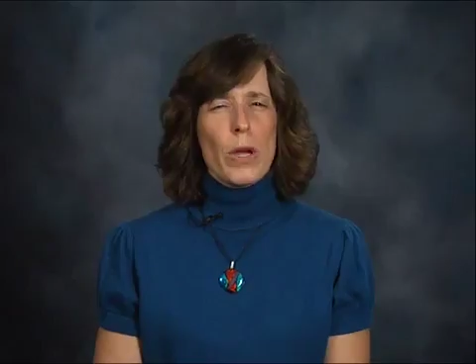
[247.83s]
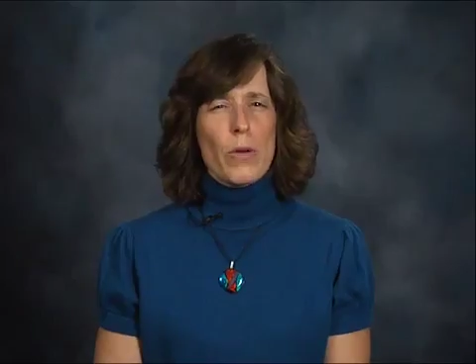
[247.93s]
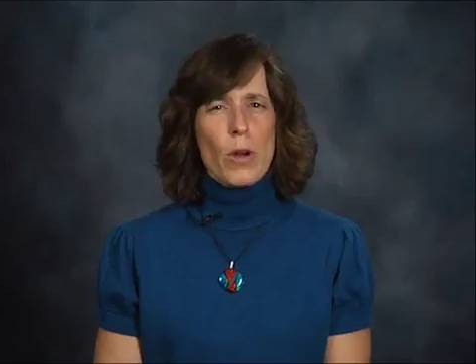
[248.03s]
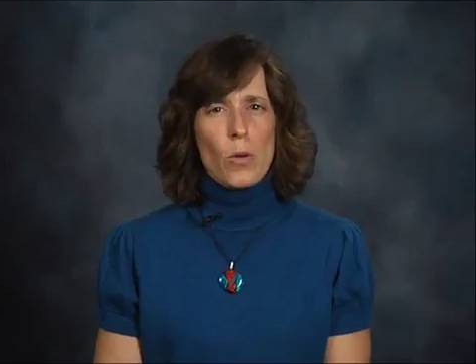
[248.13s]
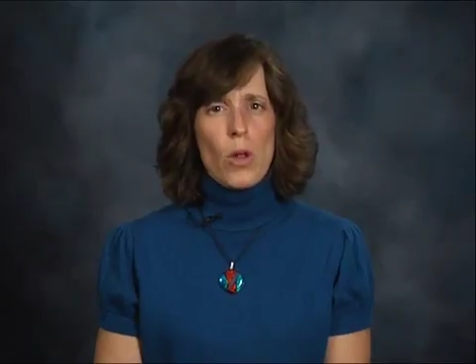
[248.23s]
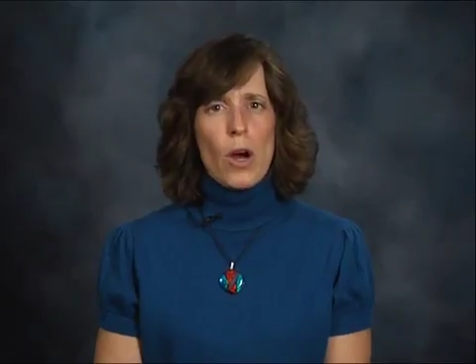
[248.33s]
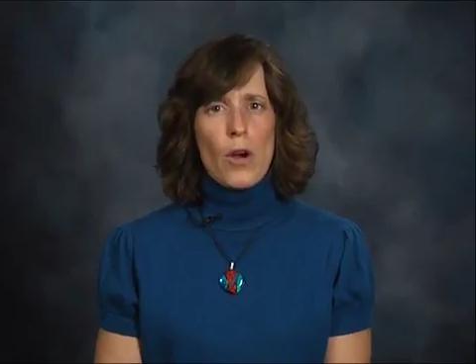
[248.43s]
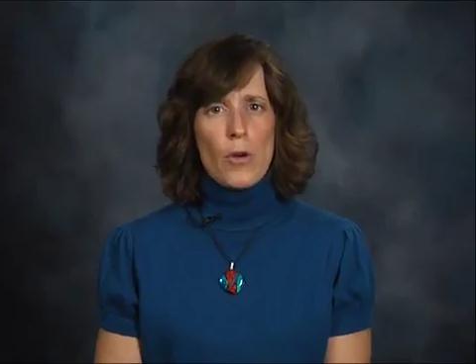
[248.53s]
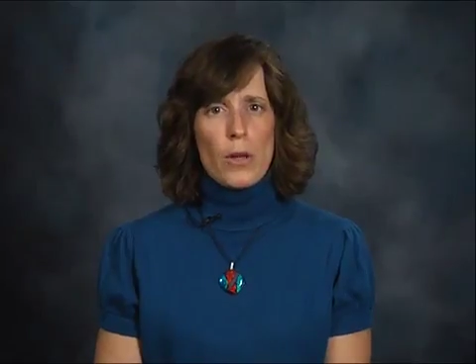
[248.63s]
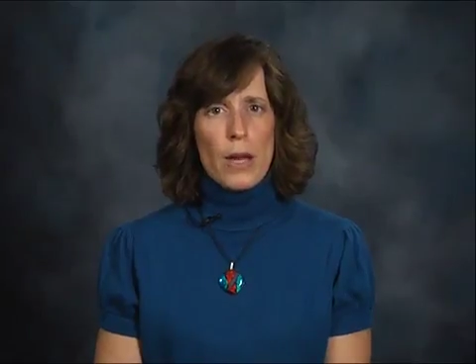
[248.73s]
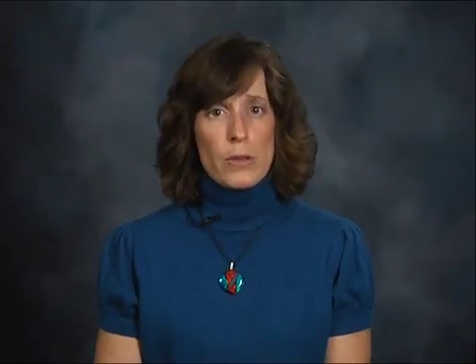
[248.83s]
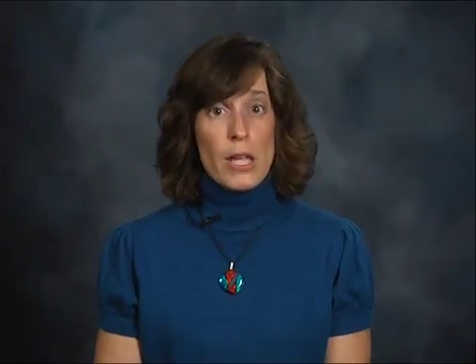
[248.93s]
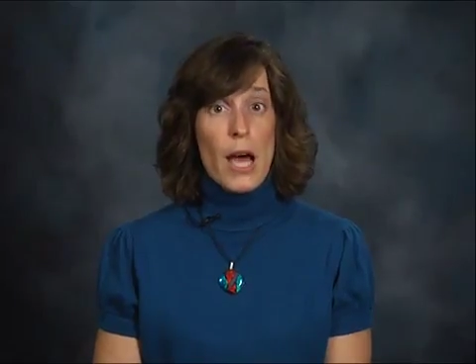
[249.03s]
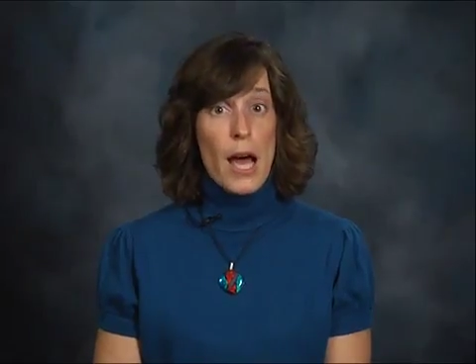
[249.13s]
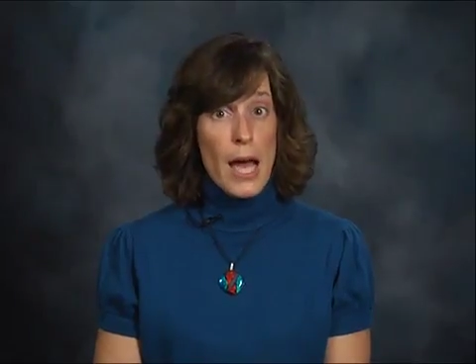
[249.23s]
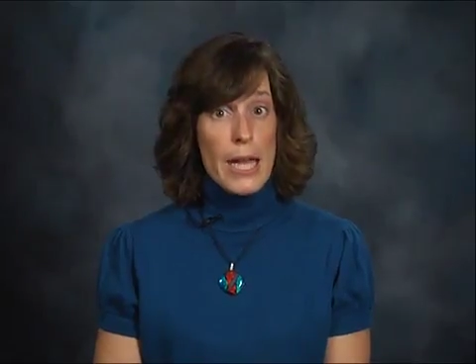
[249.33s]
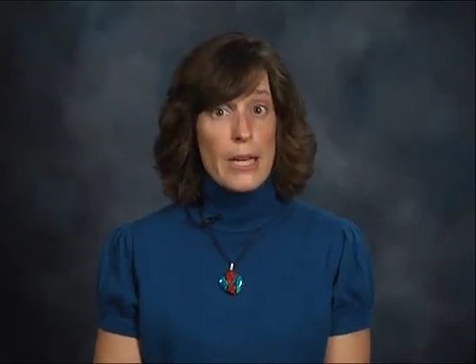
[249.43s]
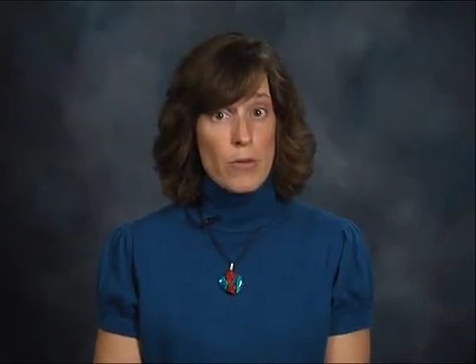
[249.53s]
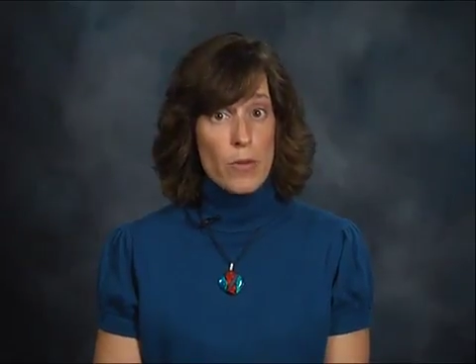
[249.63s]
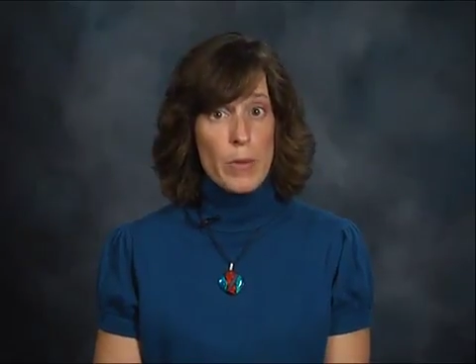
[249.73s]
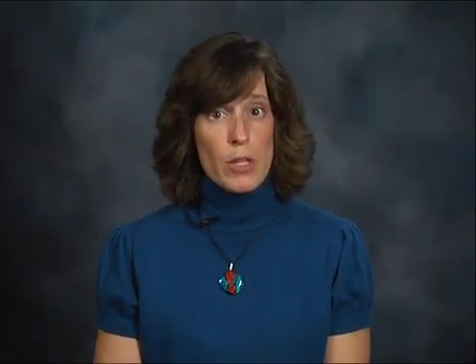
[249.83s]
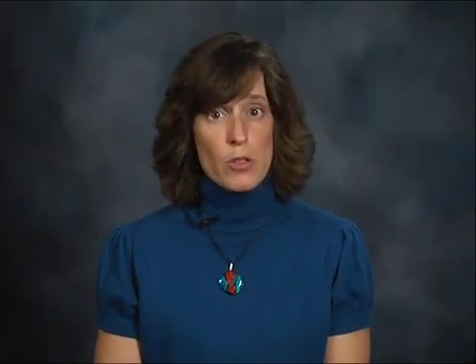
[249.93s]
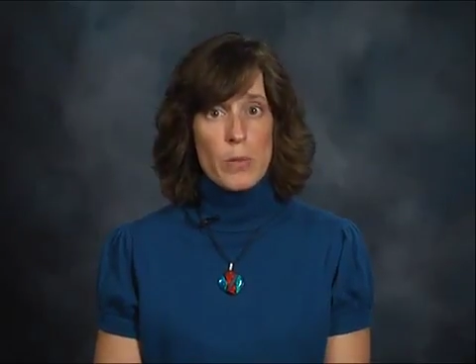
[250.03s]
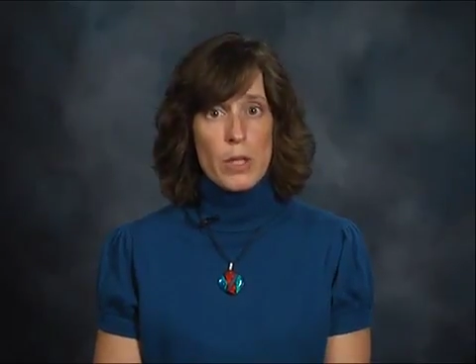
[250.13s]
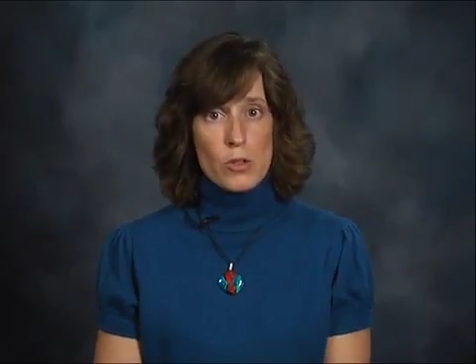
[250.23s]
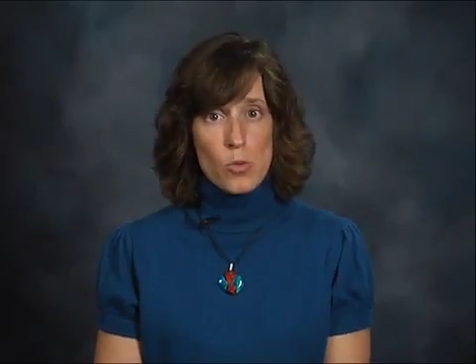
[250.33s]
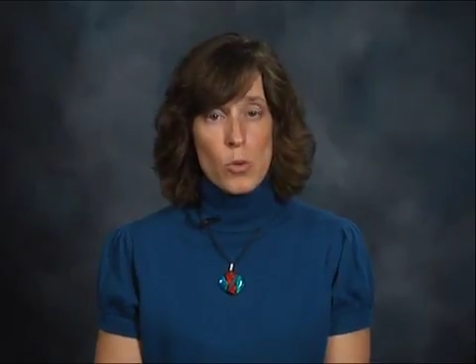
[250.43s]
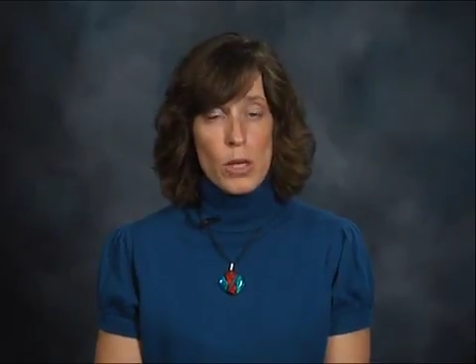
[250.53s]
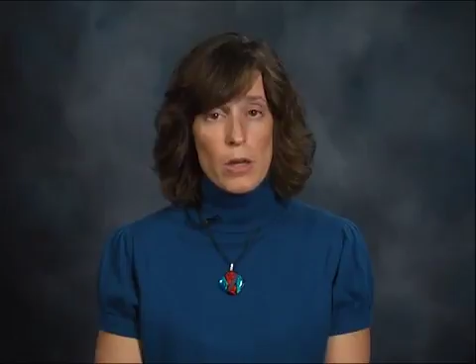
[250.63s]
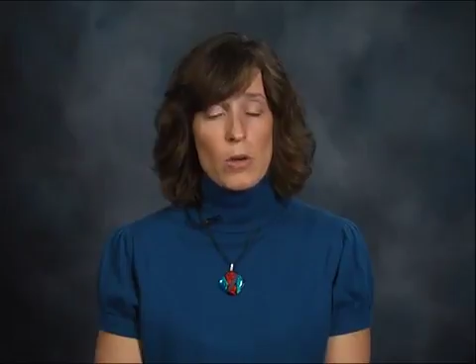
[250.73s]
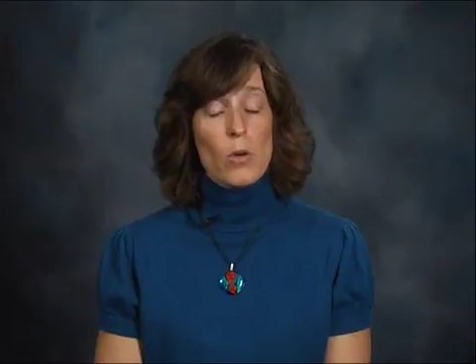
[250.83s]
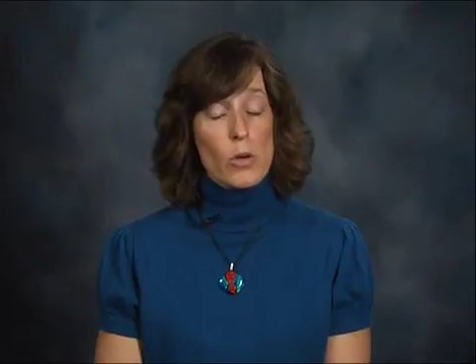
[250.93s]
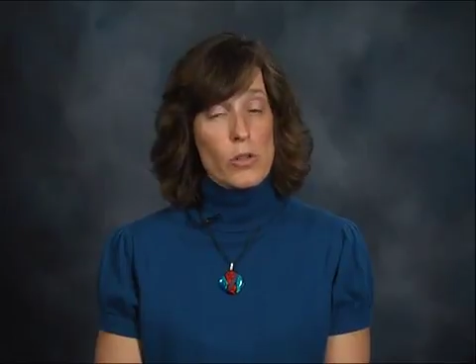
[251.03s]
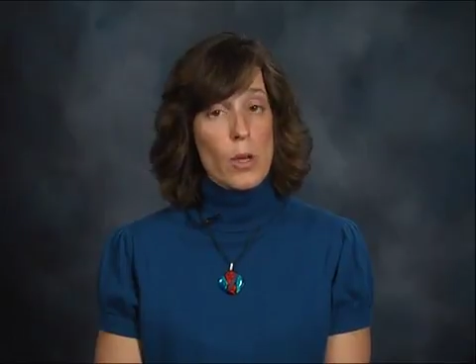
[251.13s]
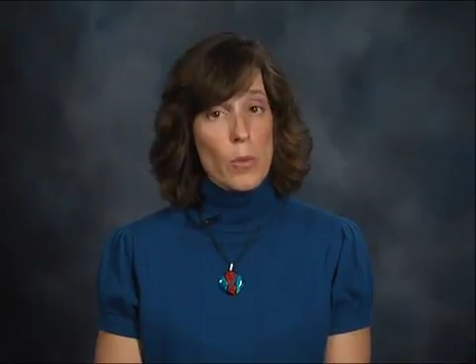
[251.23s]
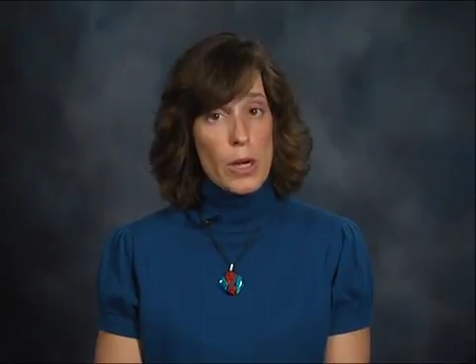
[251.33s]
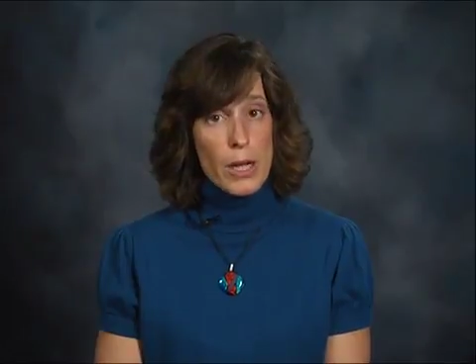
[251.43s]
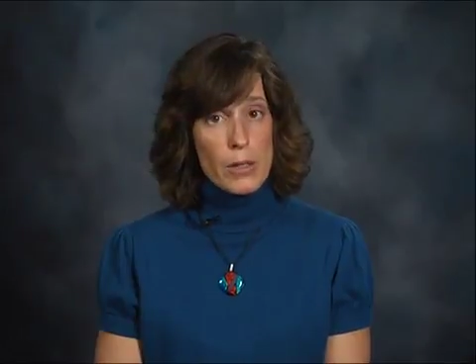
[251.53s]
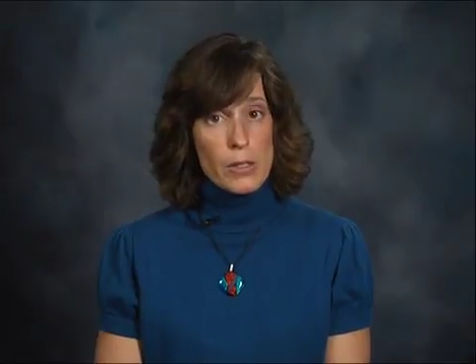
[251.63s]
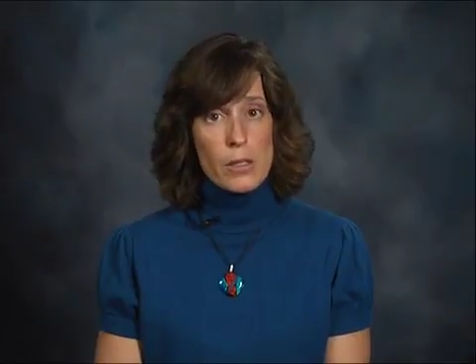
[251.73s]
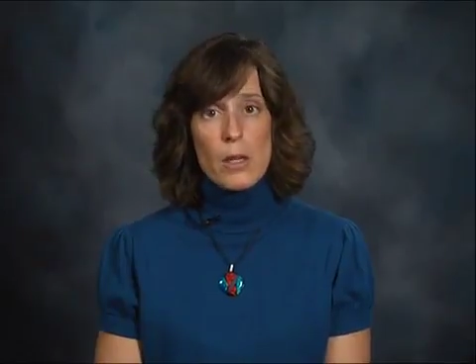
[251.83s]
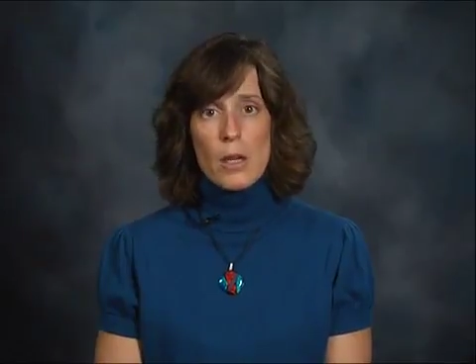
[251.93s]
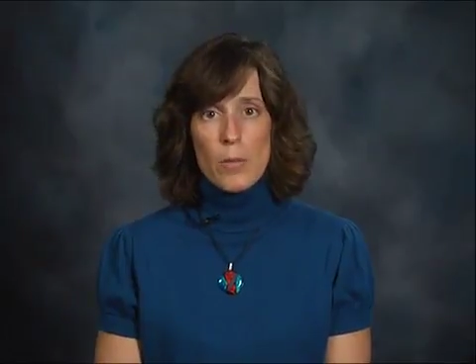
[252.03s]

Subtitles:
We are no longer allowed to hide information because we, or someone else,